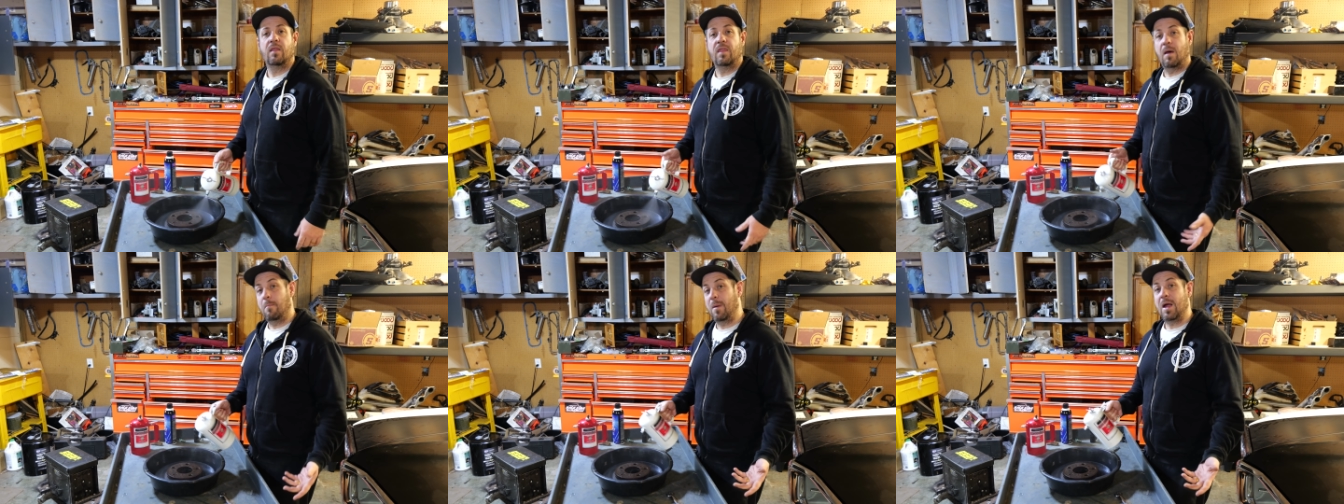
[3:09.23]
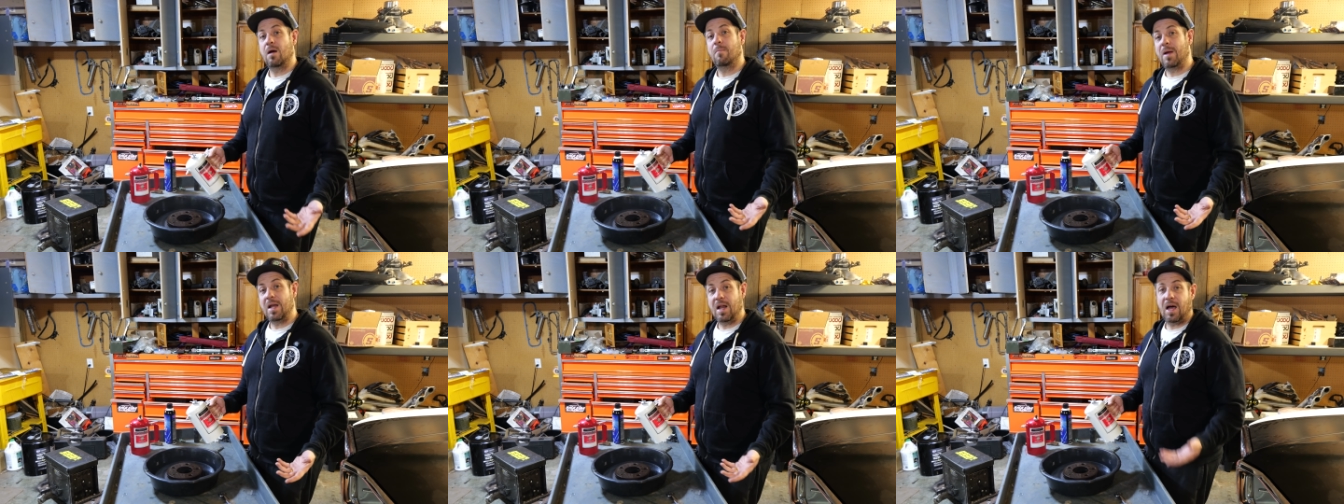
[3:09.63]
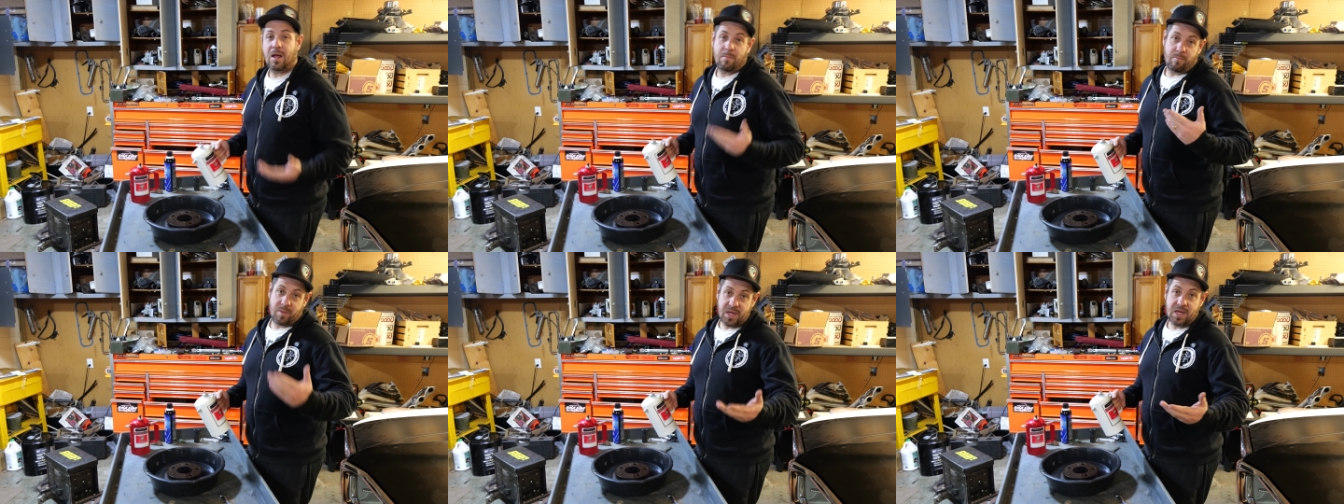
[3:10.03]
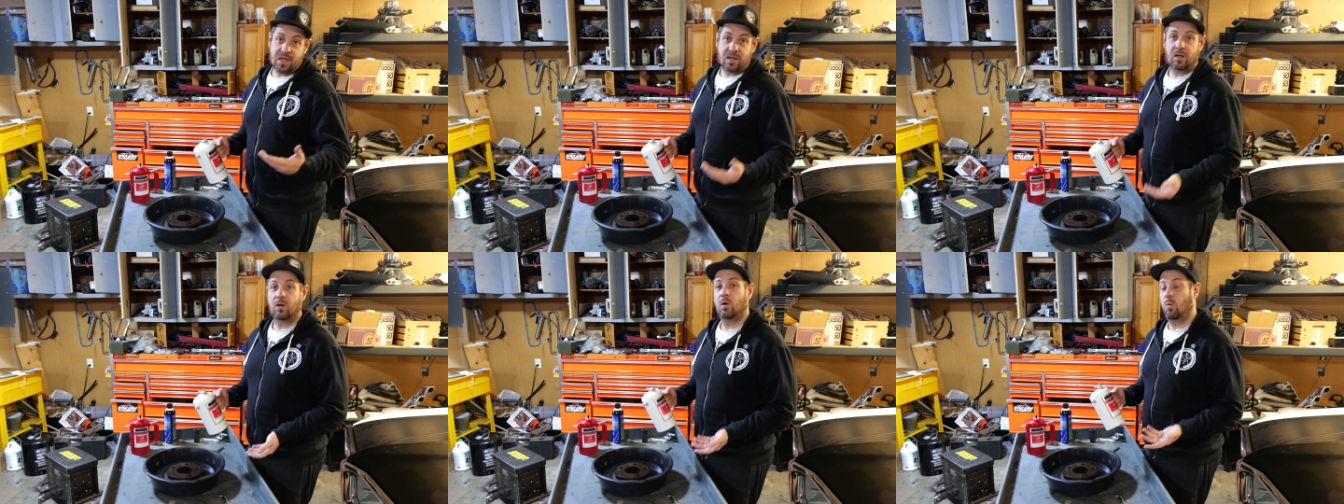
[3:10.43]
That may or may not
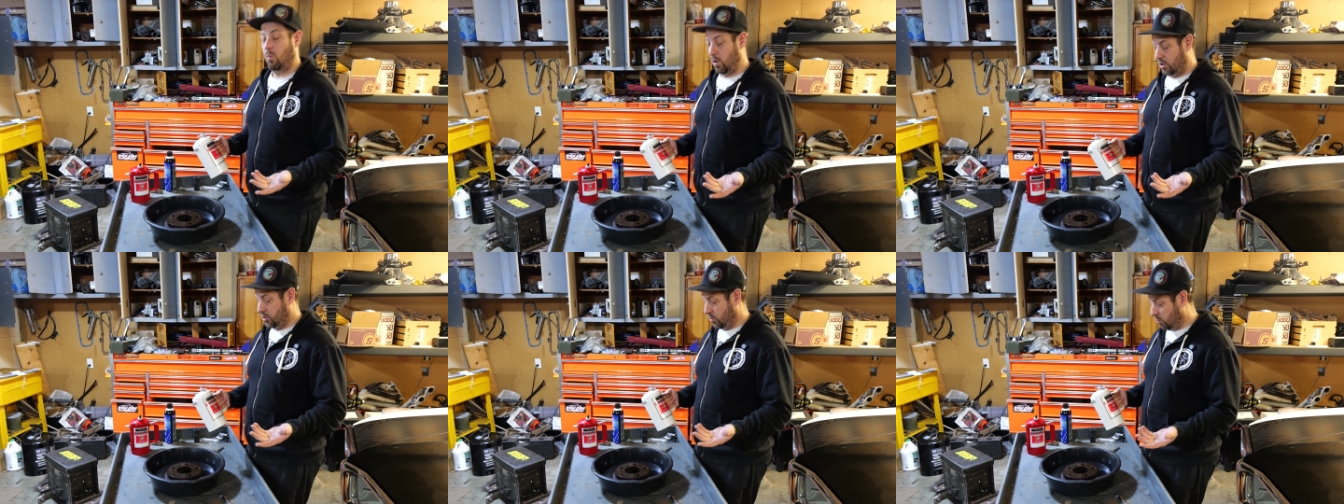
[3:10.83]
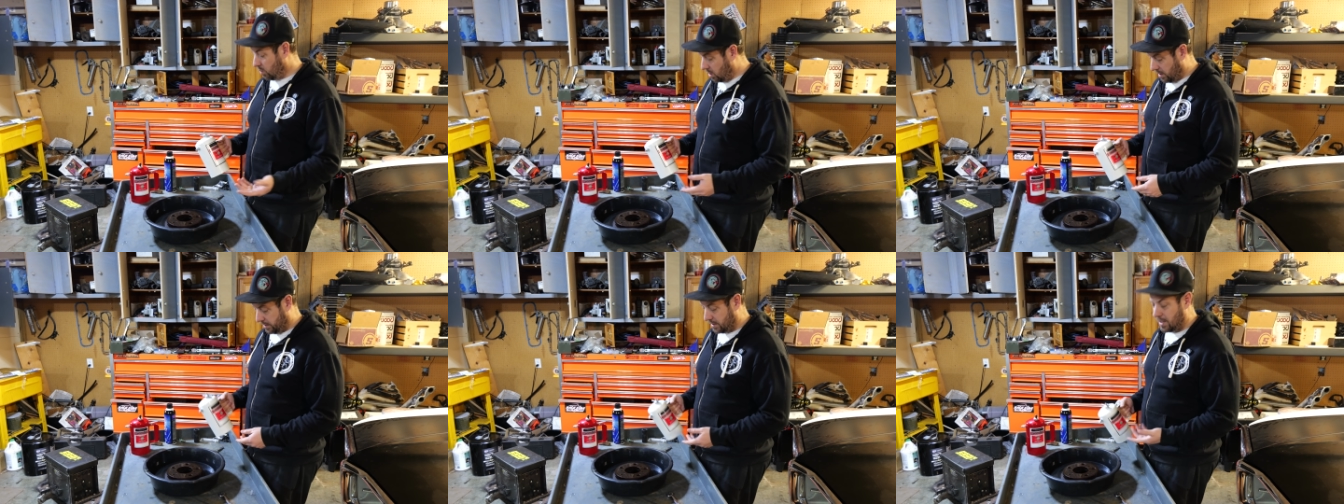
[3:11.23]
be what you want.